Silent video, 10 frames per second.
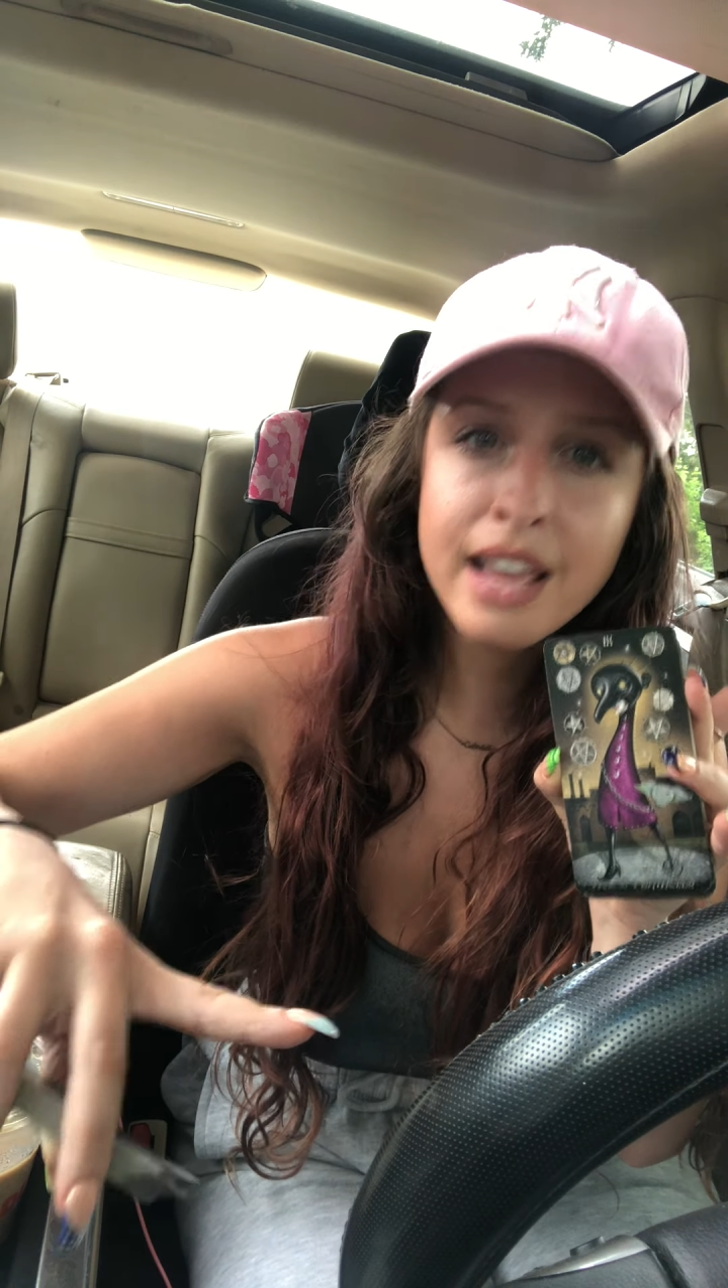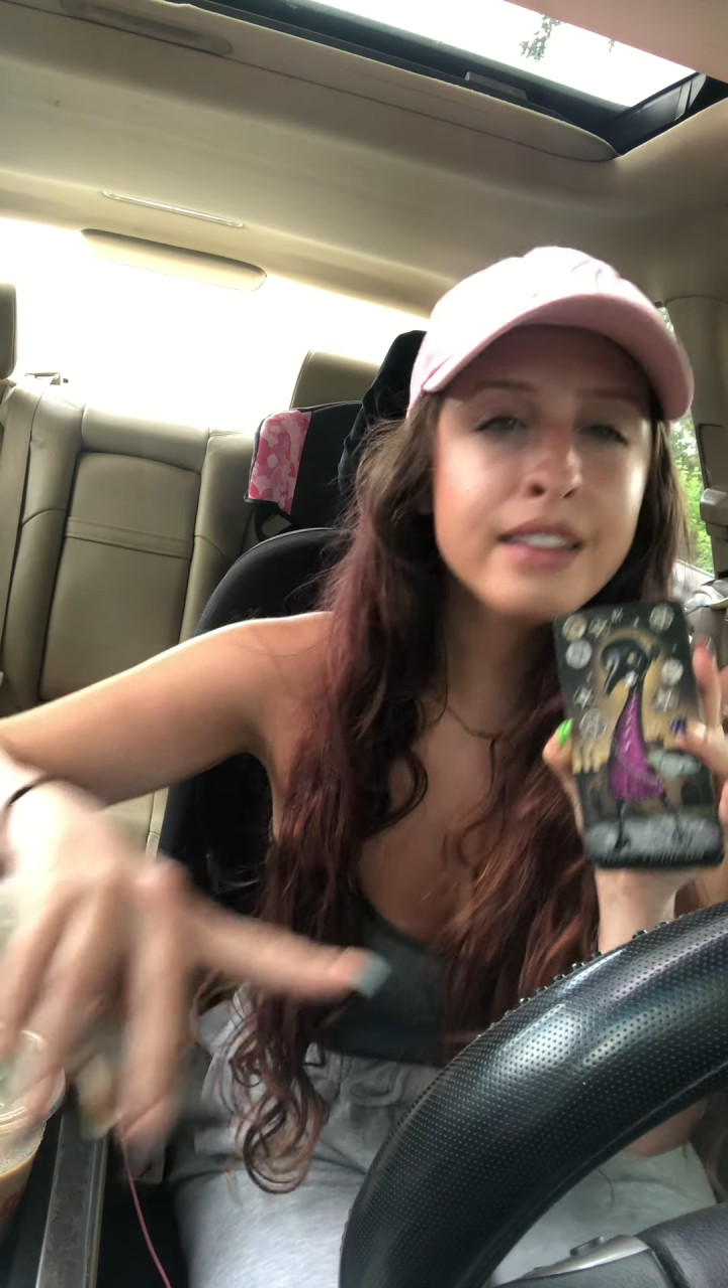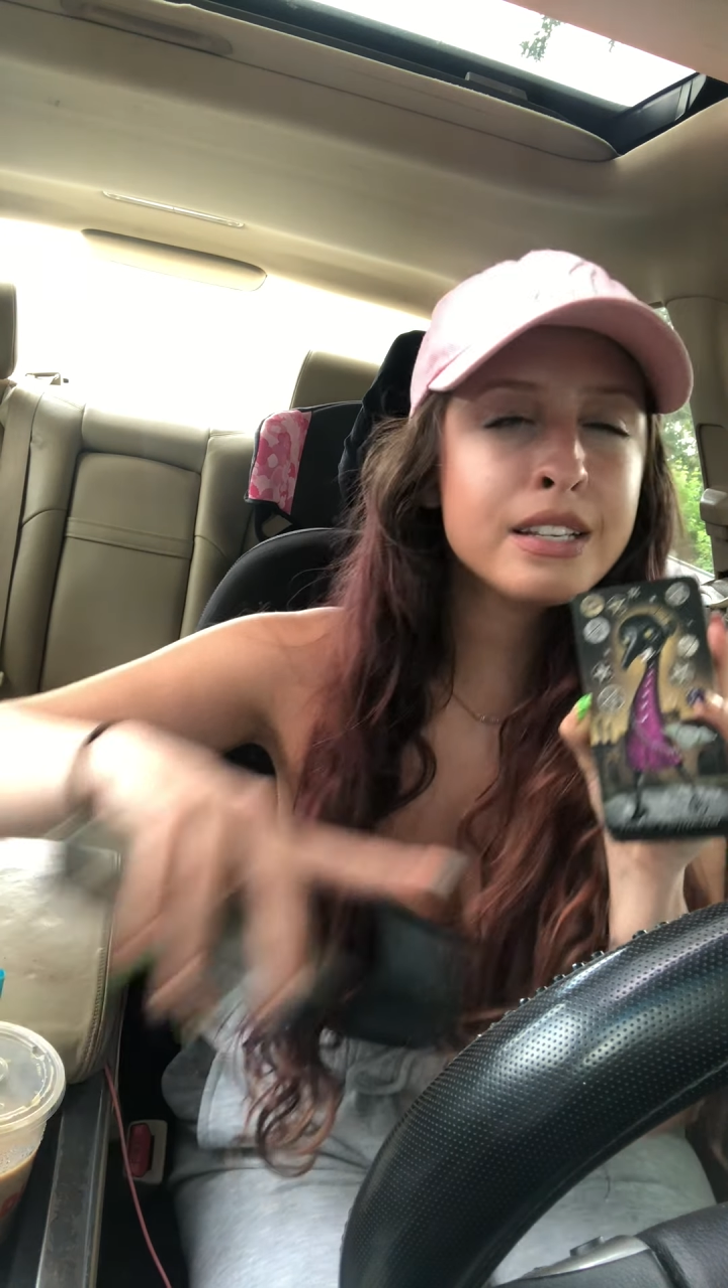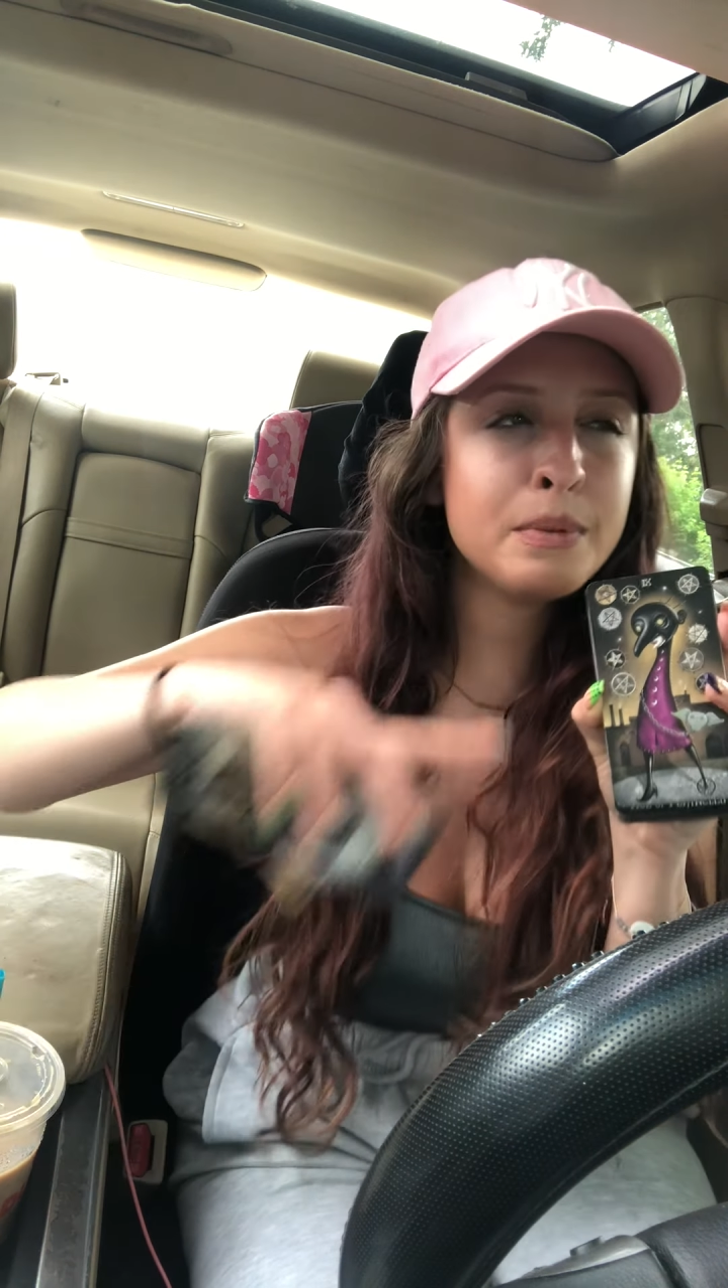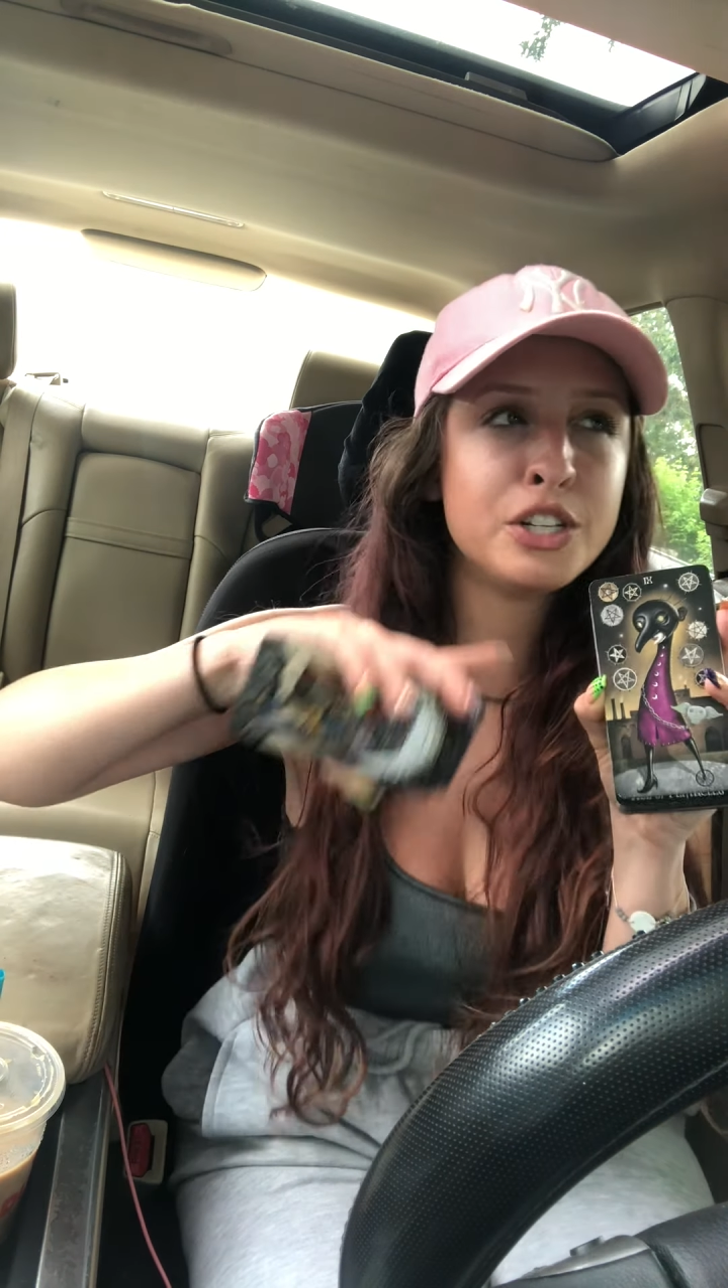This could be